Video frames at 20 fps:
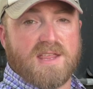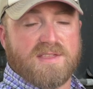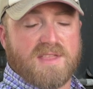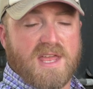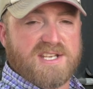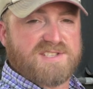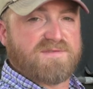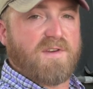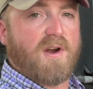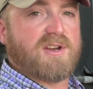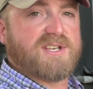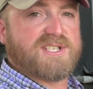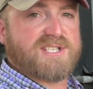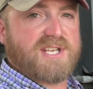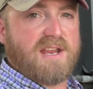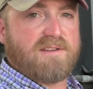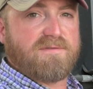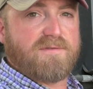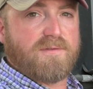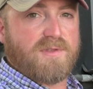that is very
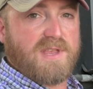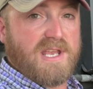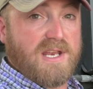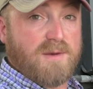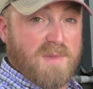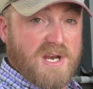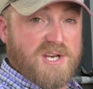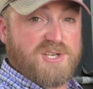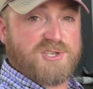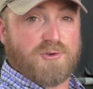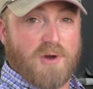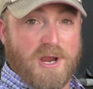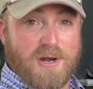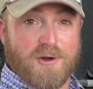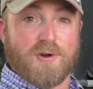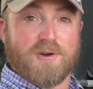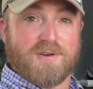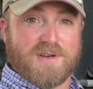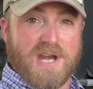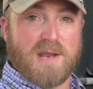safe for the
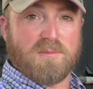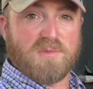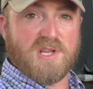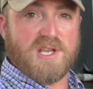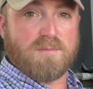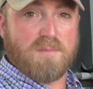administrator, namely